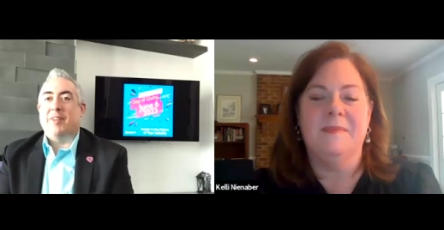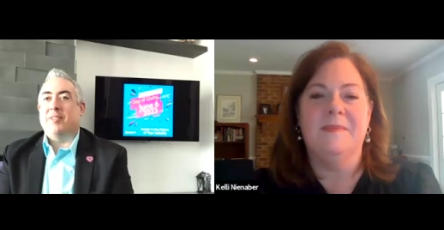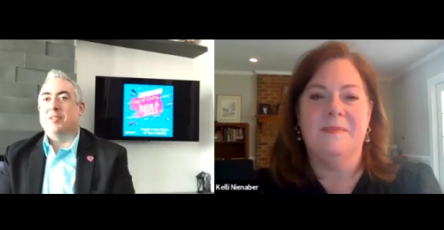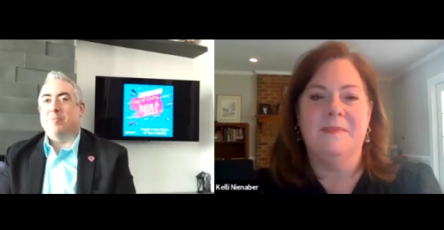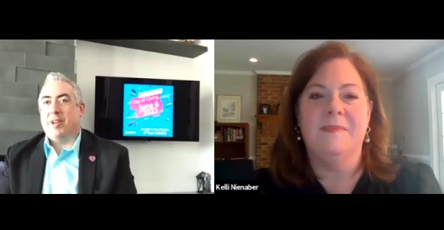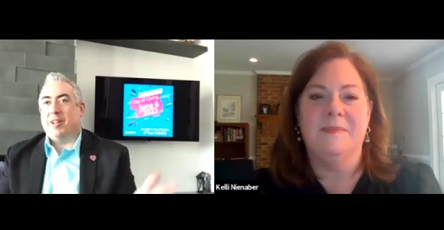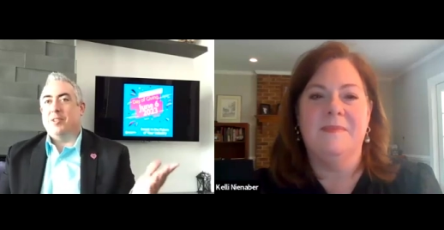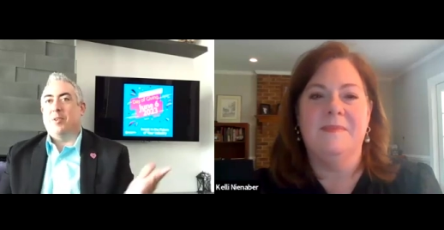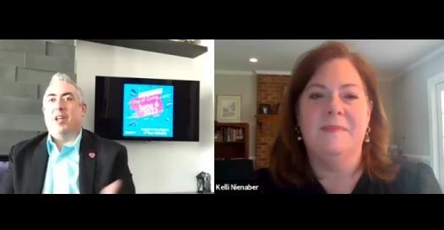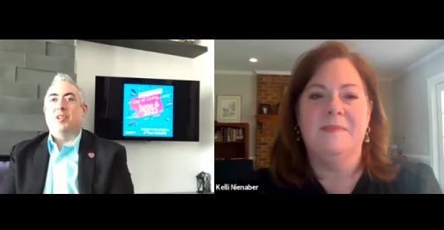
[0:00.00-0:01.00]
Speaker 1: haven't
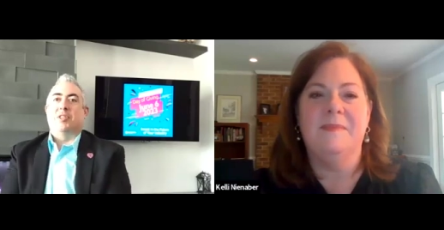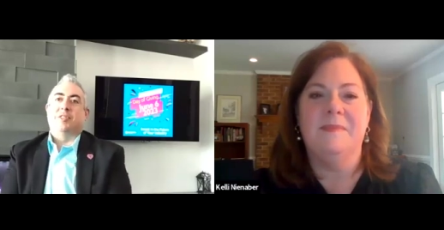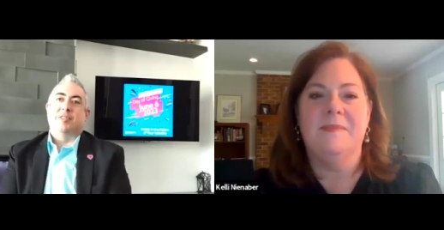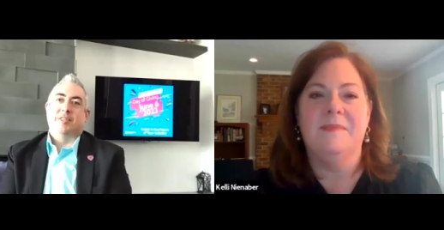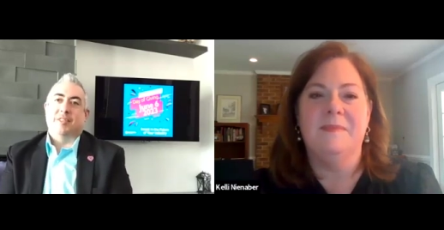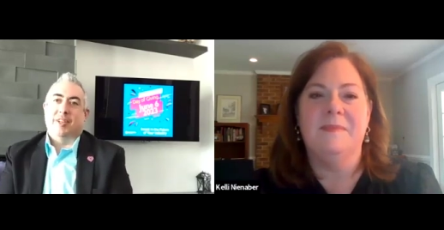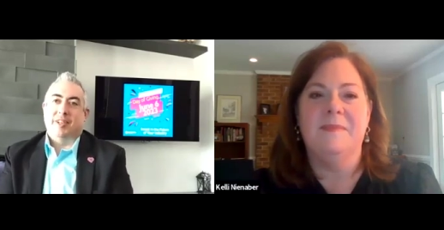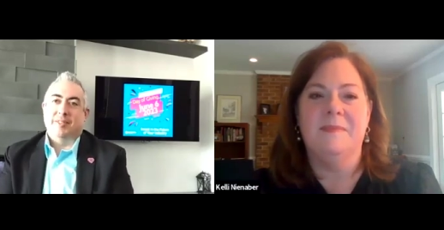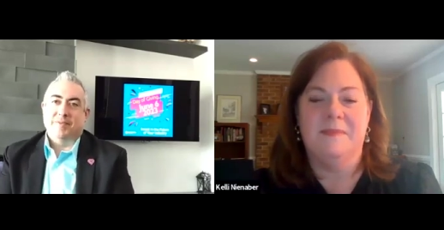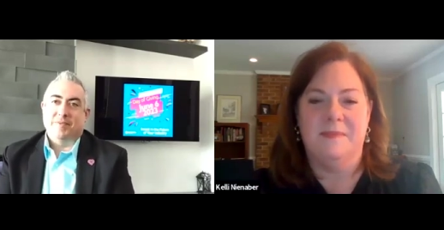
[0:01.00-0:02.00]
made donations
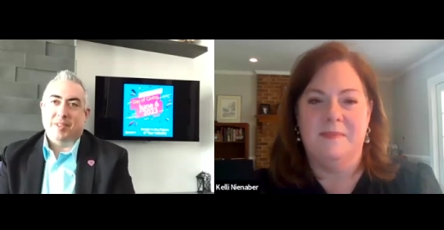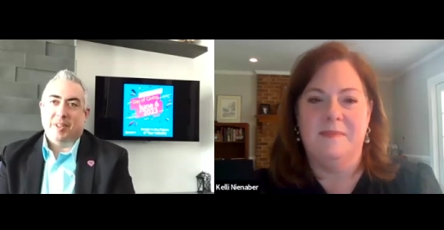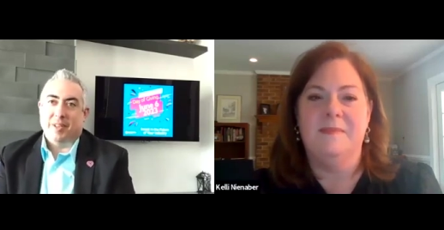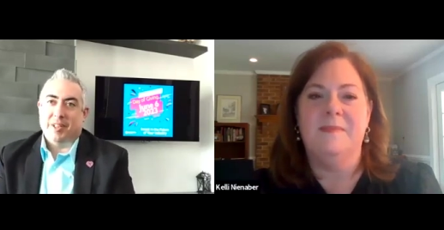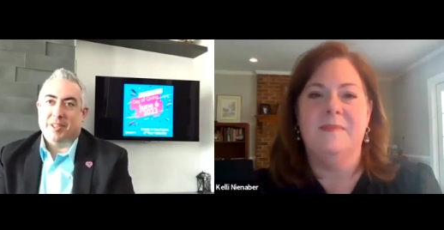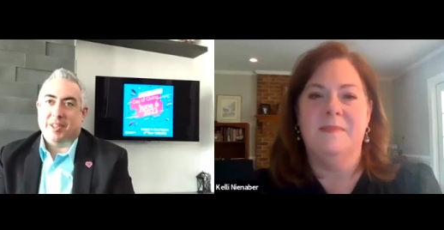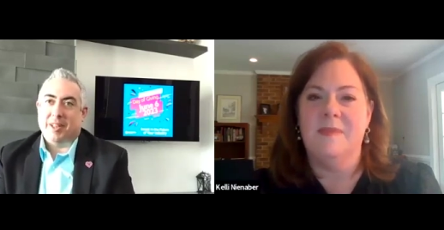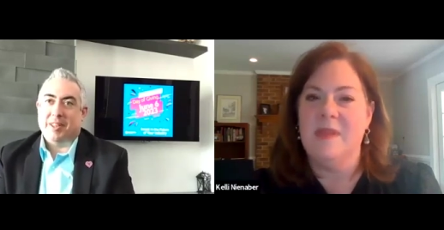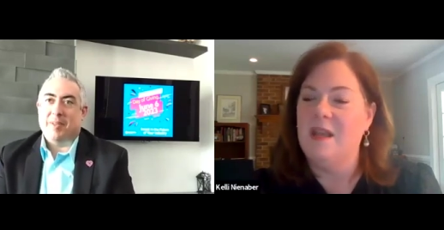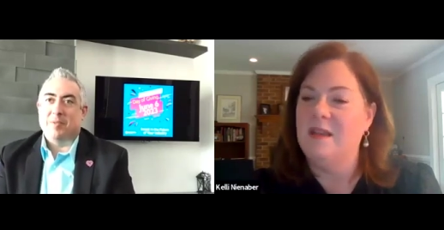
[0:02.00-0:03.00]
um, you know let's
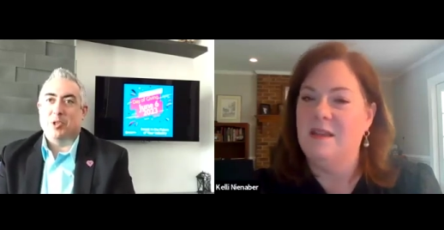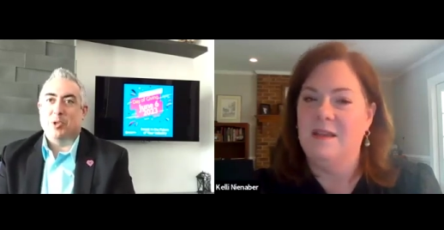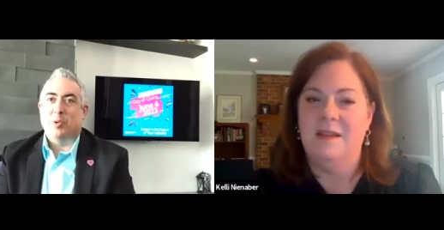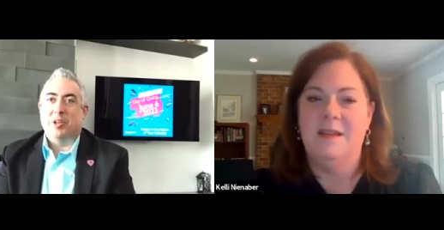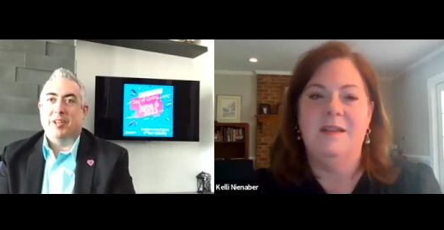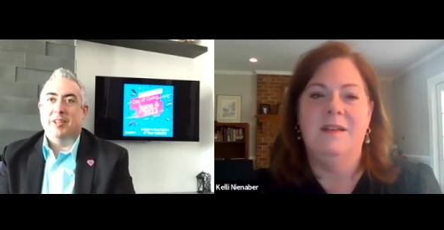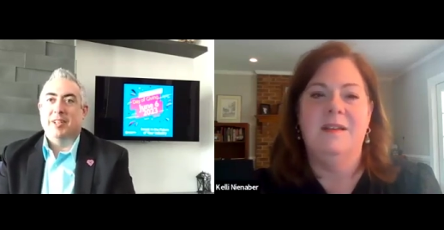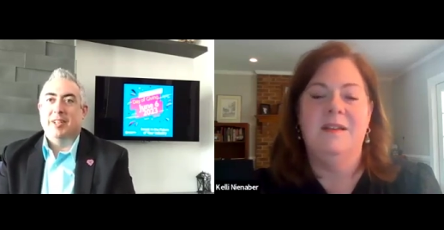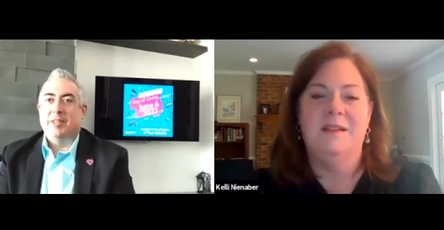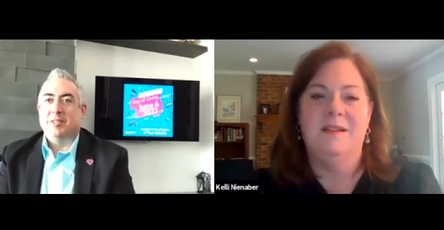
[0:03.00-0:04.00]
get them to uh,
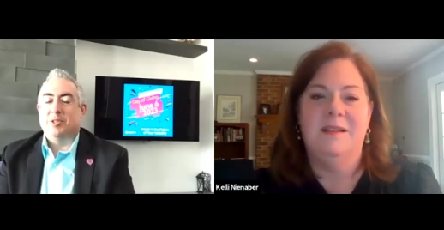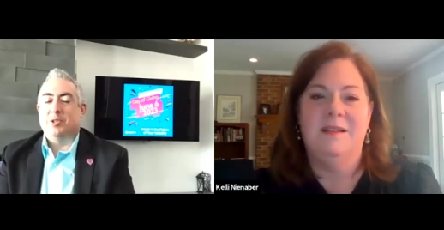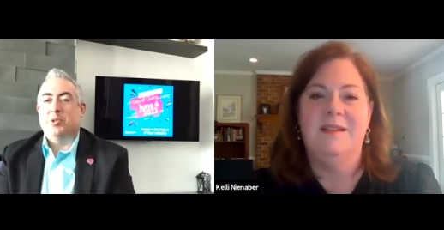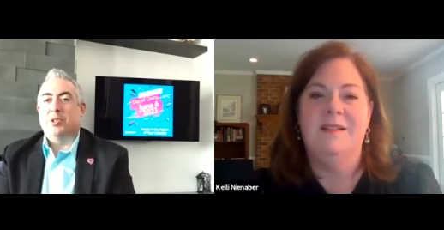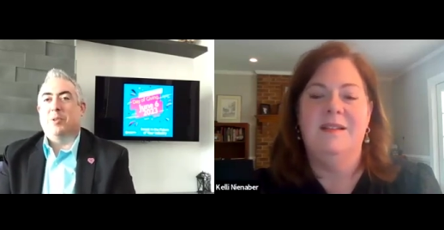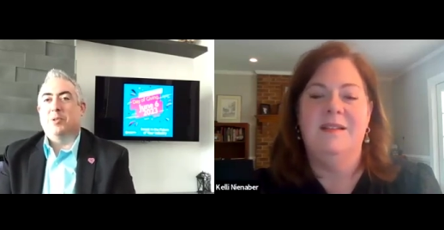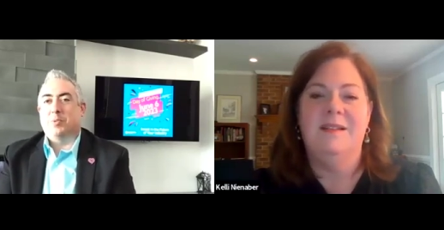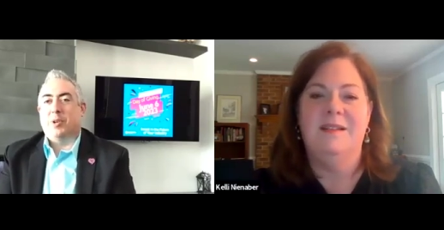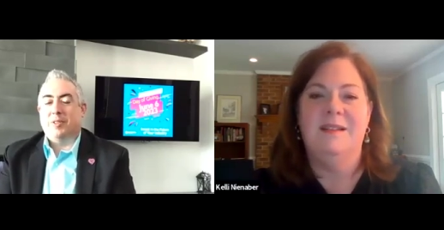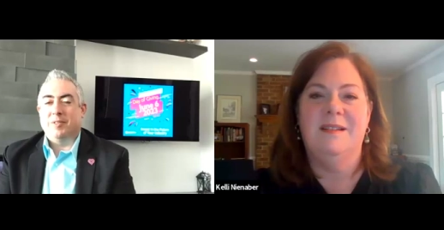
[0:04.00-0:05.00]
to do so
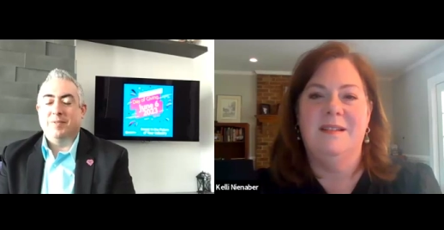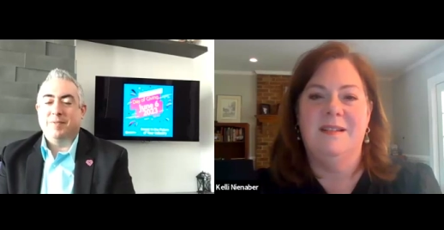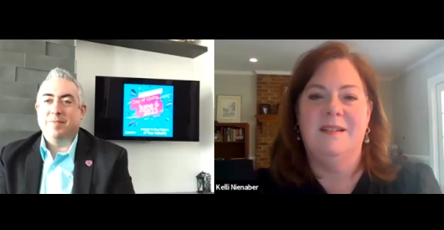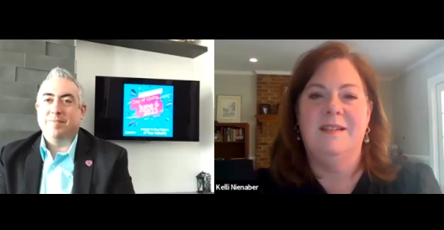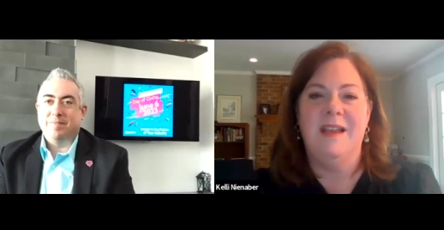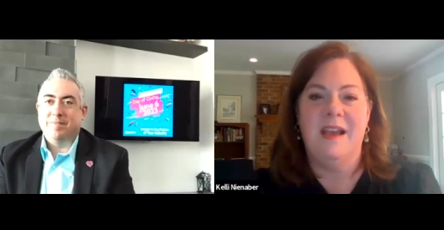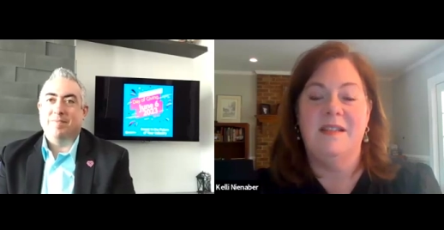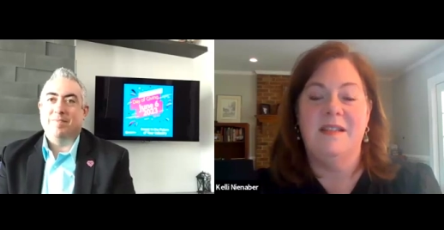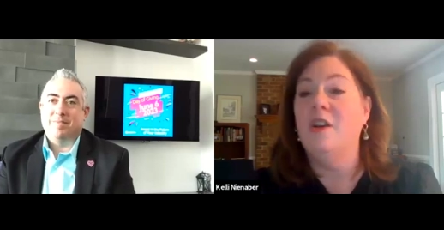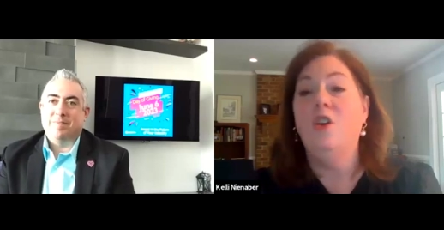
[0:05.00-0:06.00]
as well
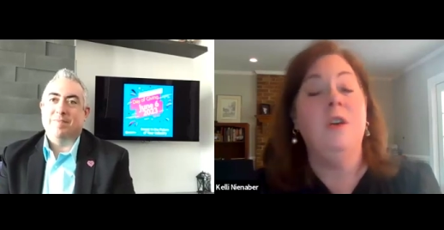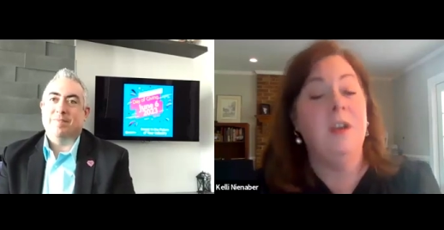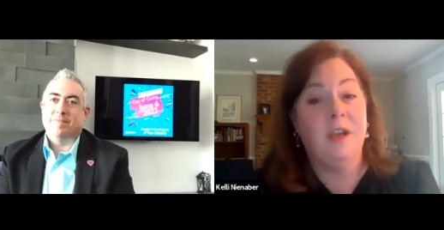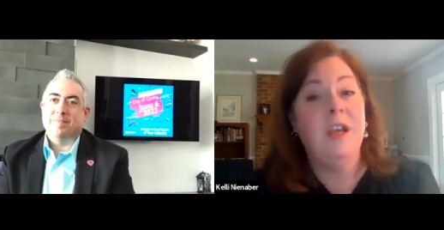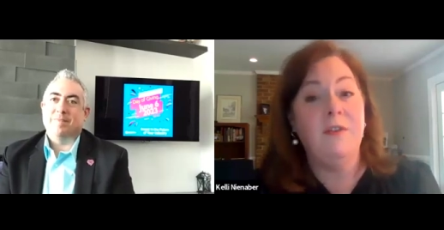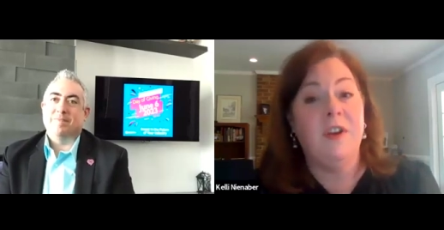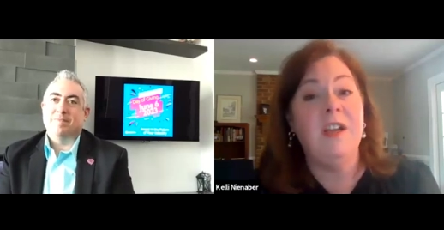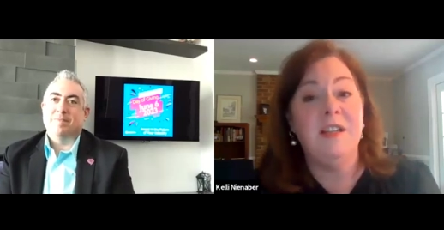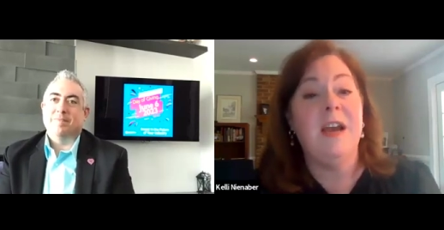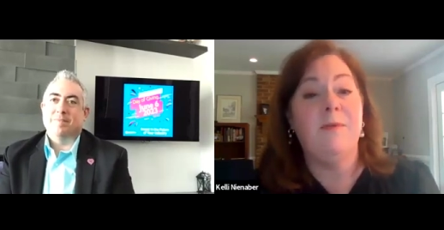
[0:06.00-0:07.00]
Speaker 2: yes now you can give
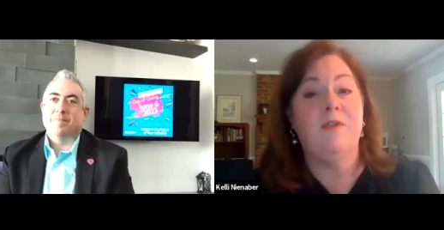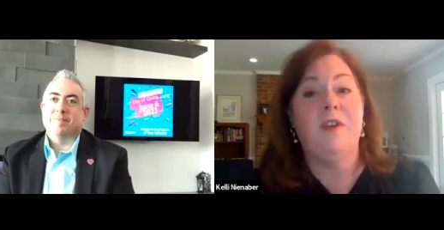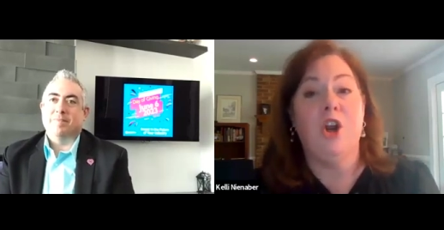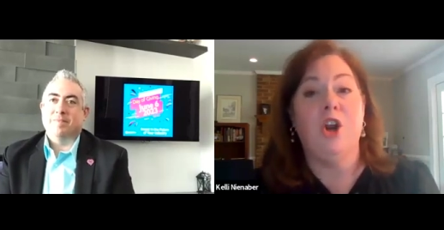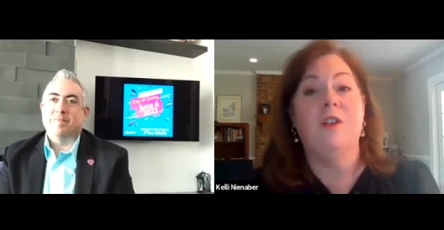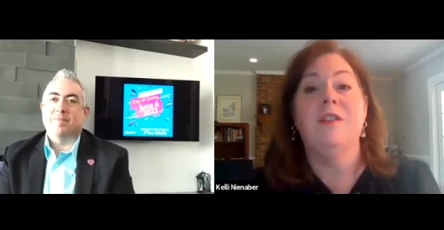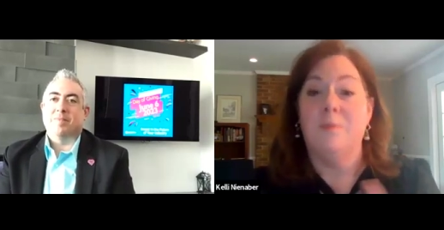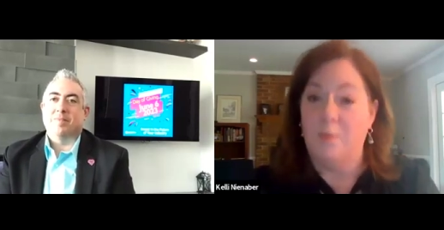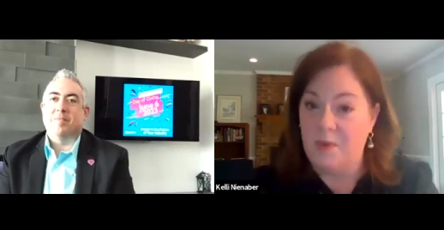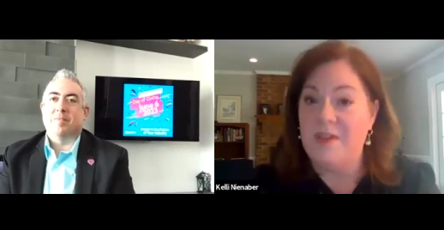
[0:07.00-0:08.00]
any time of year
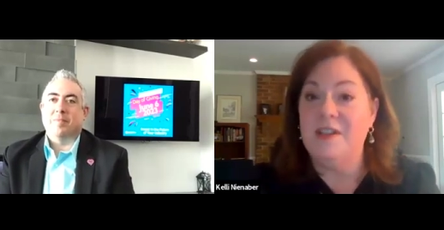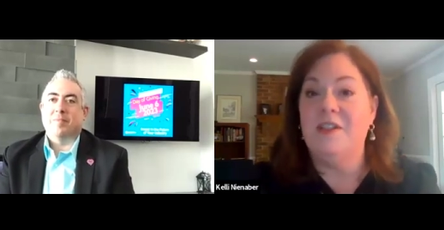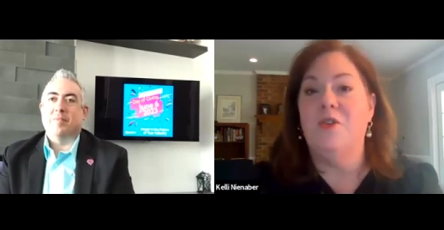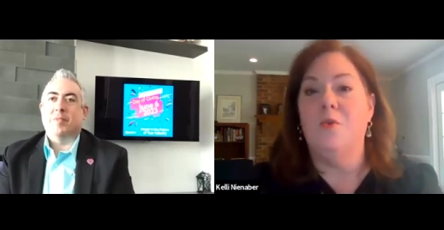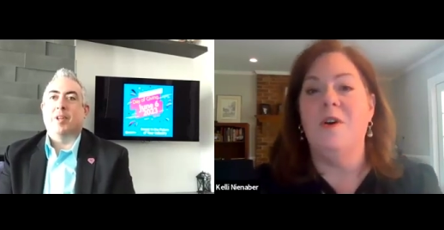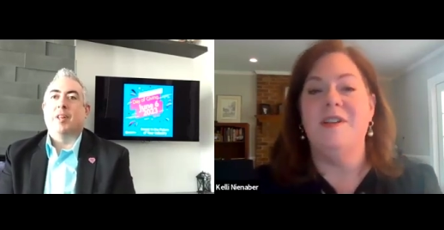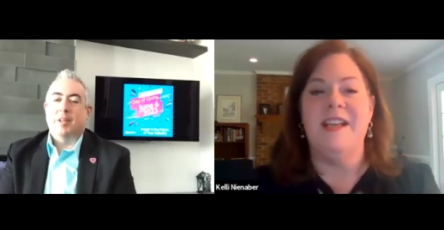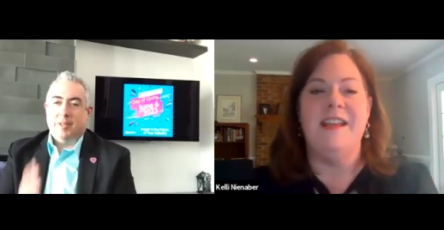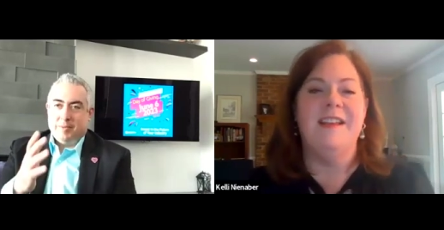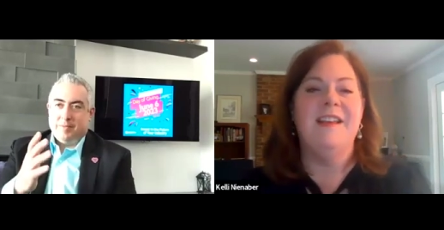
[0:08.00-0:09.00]
but this is the one
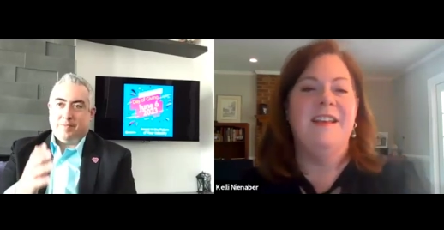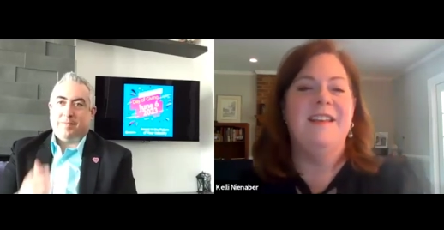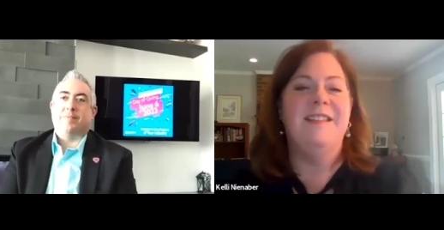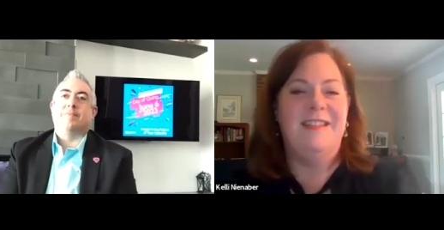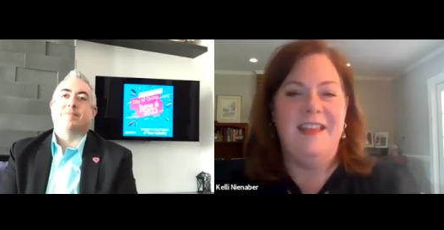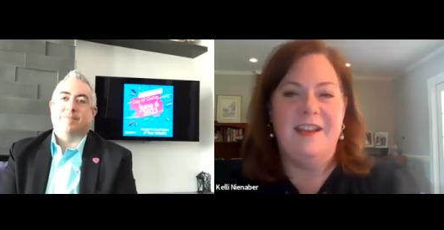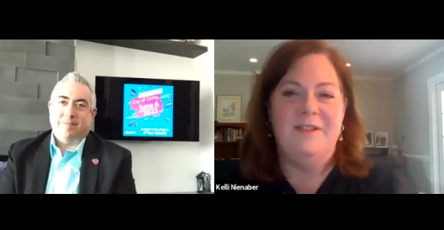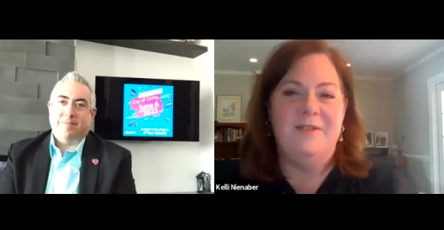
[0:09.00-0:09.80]
day that